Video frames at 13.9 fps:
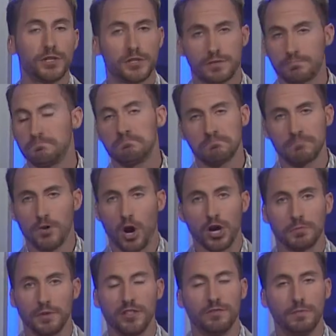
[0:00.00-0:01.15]
is
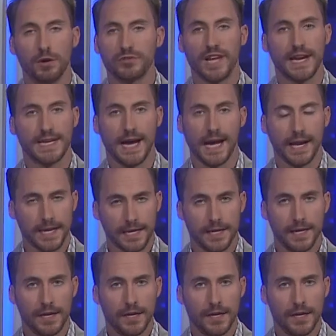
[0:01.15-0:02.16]
arguably the most iconic.